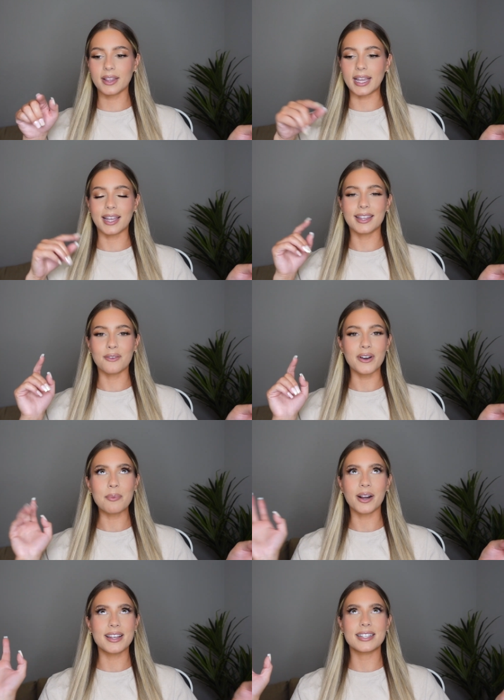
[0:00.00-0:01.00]
Like the funny
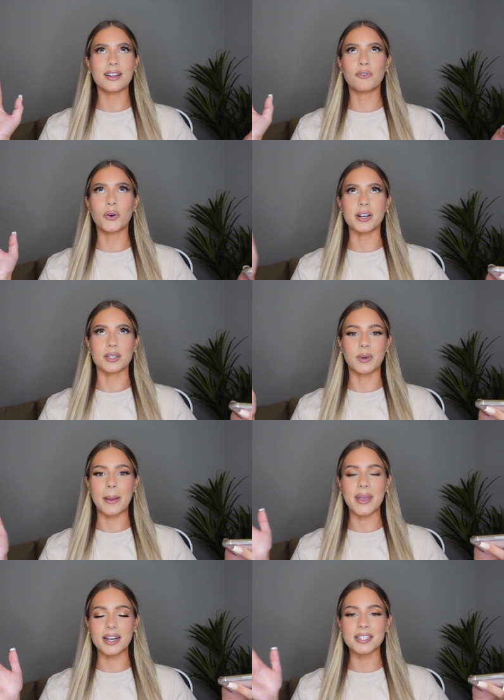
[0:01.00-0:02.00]
part is, of course, when
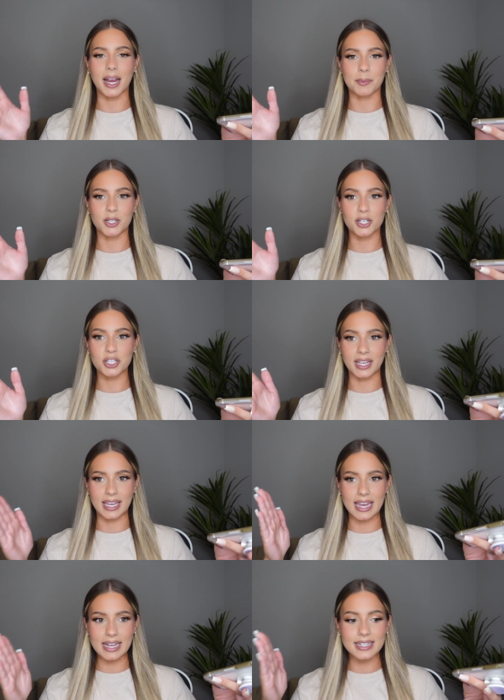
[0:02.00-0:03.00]
I'm in a time crunch, like
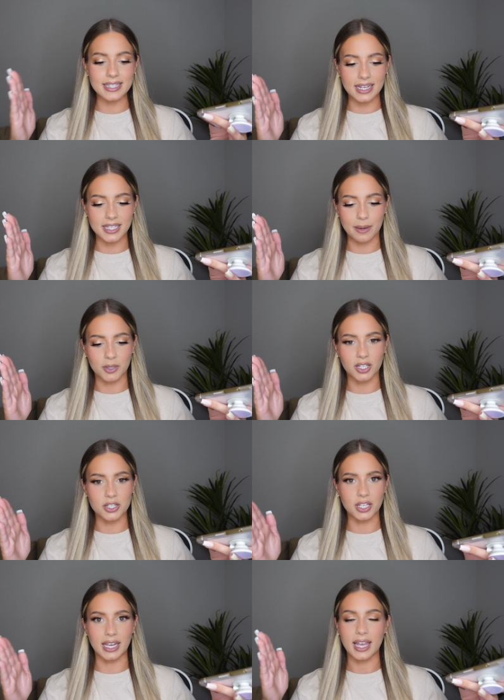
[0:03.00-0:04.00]
insane time
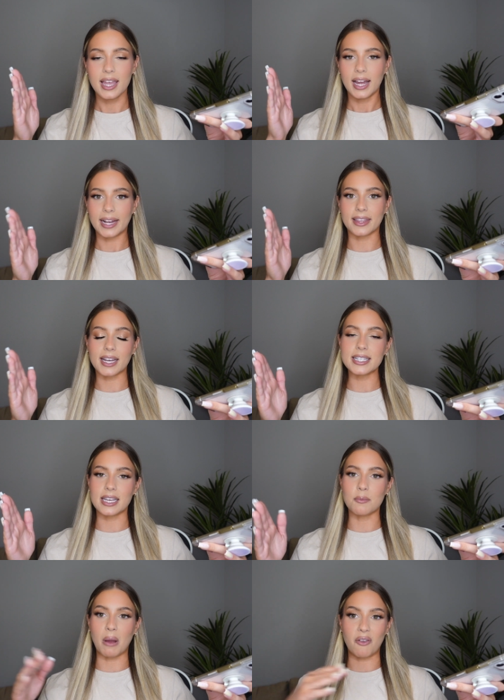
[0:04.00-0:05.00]
crunch, like I think I
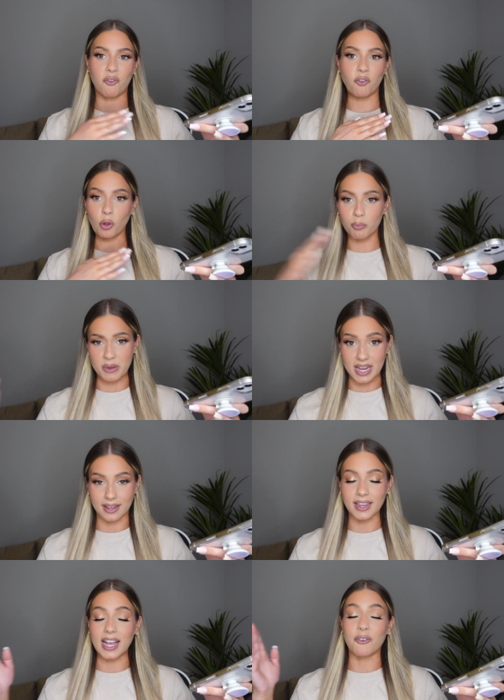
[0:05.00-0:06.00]
did my full
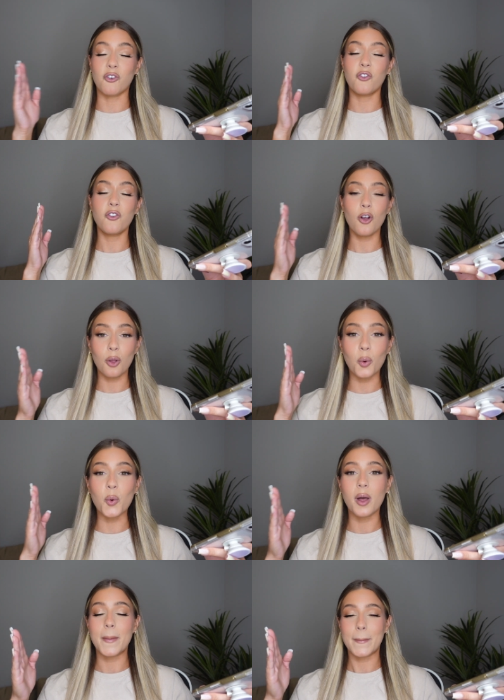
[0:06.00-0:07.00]
beat, like
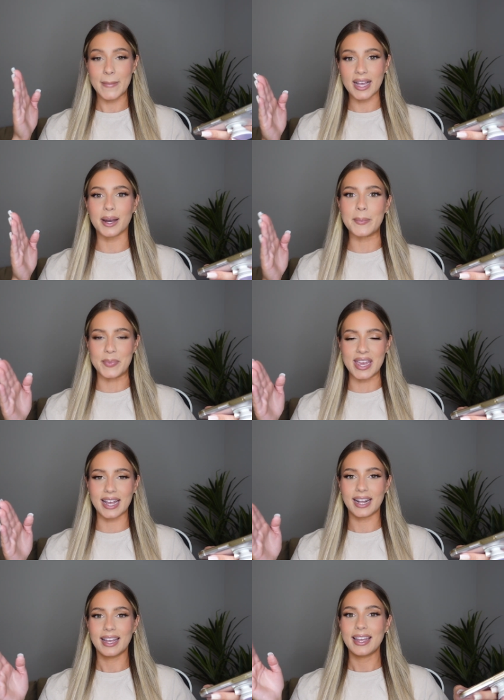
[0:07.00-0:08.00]
full makeup
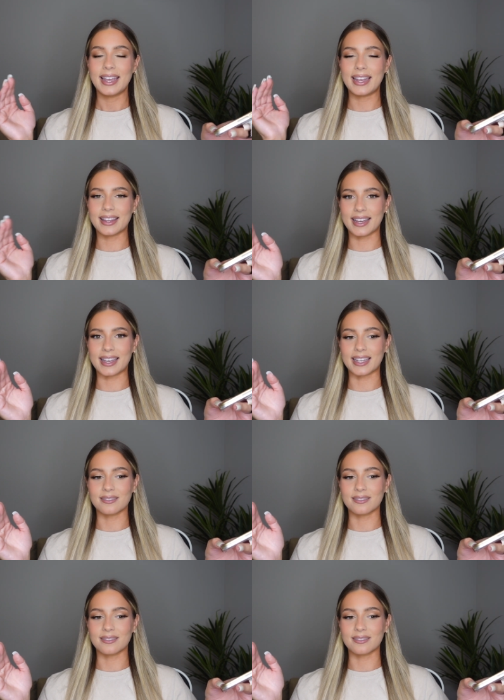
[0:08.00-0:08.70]
beat in like